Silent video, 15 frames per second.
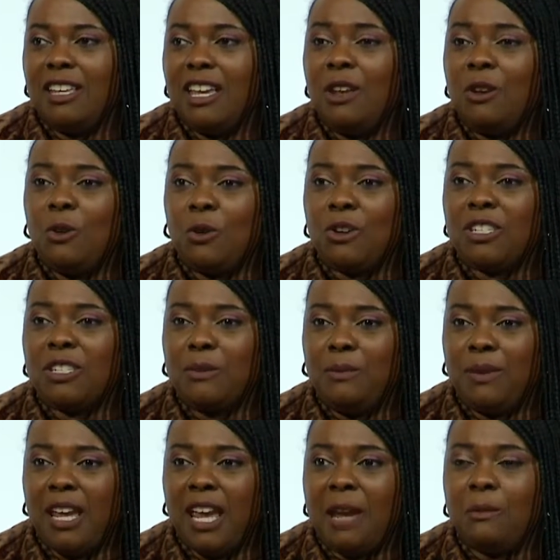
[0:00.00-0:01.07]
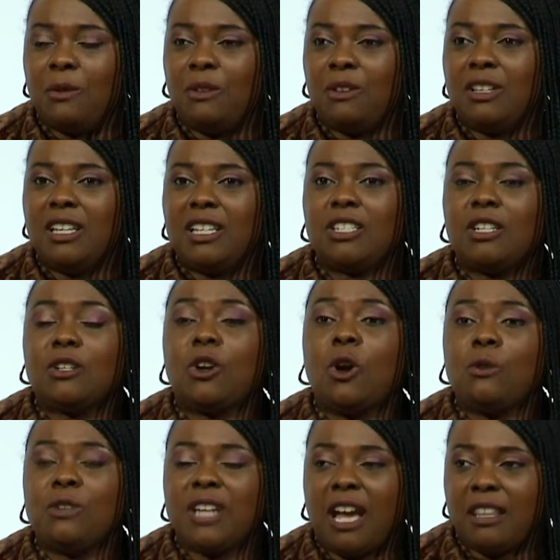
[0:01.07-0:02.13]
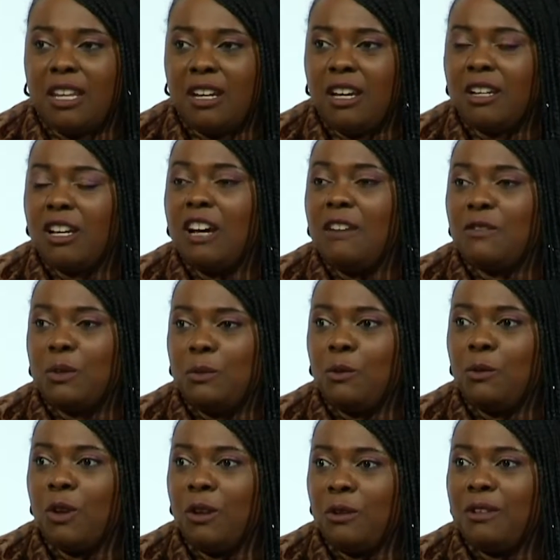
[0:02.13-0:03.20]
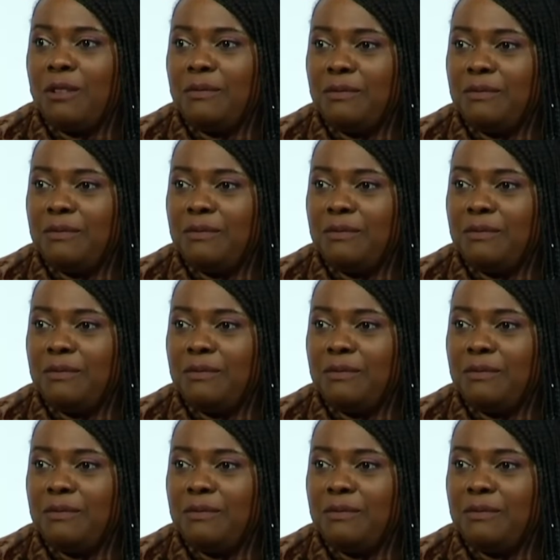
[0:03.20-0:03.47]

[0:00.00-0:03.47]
in order to be able to go down that uncomfortable road.